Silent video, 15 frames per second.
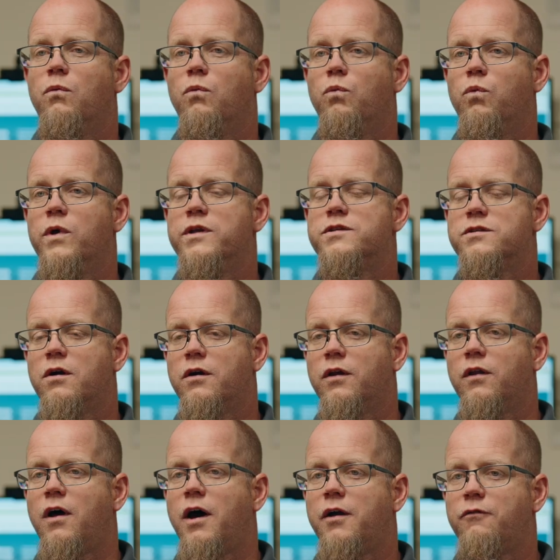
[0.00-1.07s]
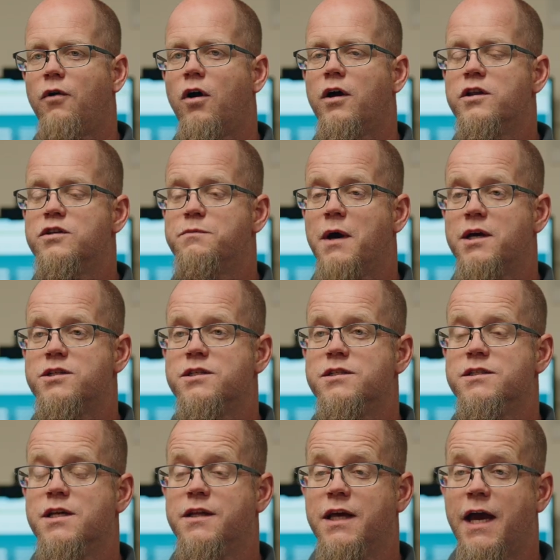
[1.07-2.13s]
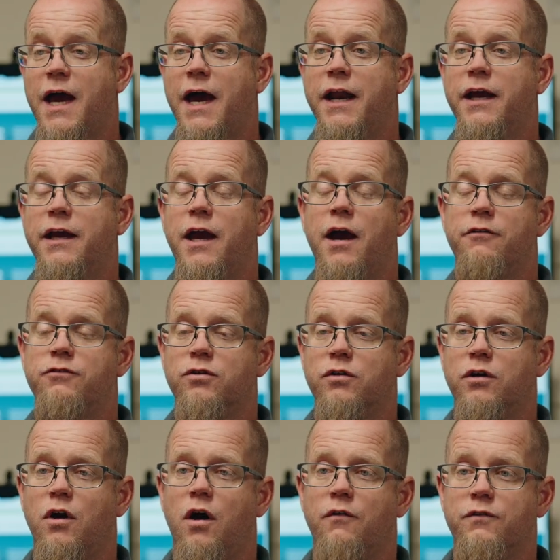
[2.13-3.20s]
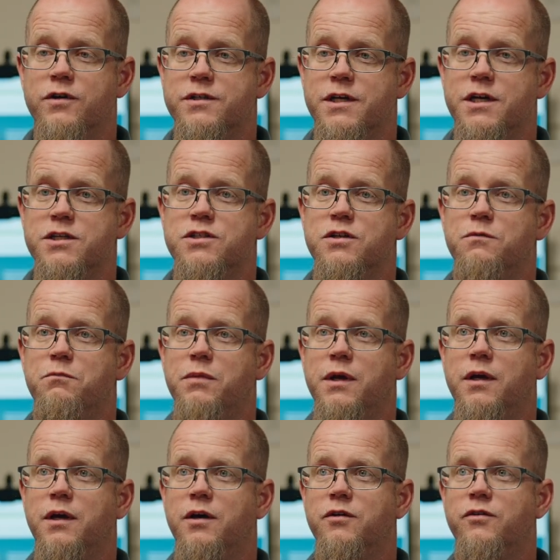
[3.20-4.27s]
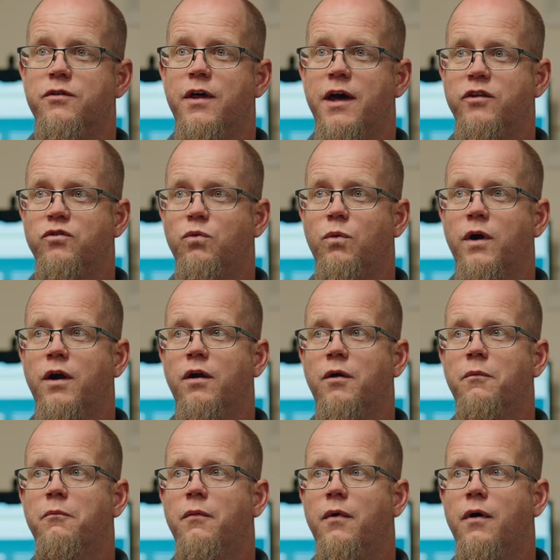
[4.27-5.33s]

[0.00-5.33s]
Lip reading: We start a lot of our inspections in the attic after a conversation because that's where